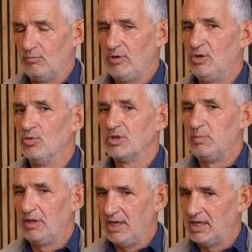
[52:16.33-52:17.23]
we ought
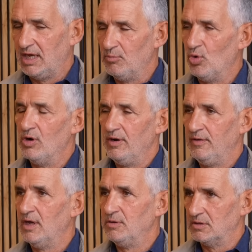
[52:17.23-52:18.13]
to be thinking more
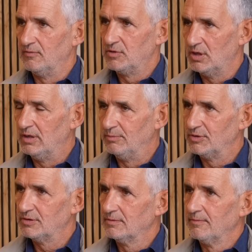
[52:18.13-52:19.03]
in those sort of
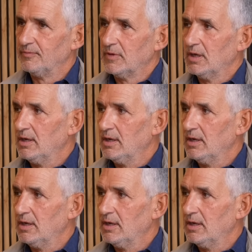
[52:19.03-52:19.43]
terms. Yeah.